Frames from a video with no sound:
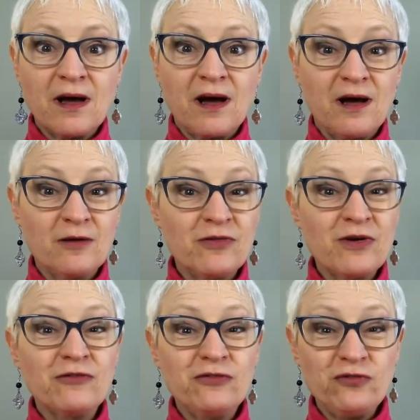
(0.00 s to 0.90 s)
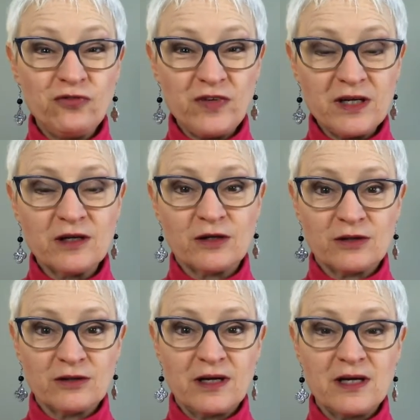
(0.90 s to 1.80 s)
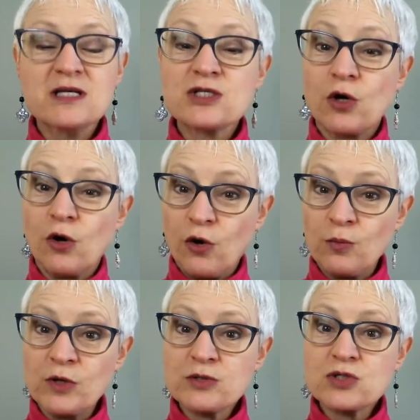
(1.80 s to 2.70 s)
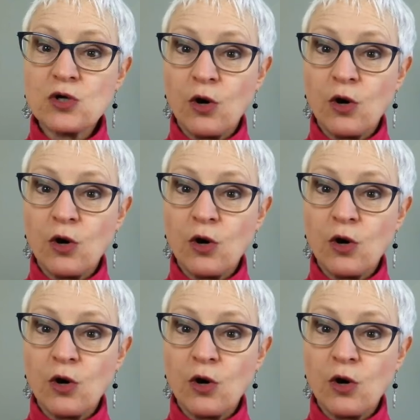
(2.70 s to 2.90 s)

of fear is almost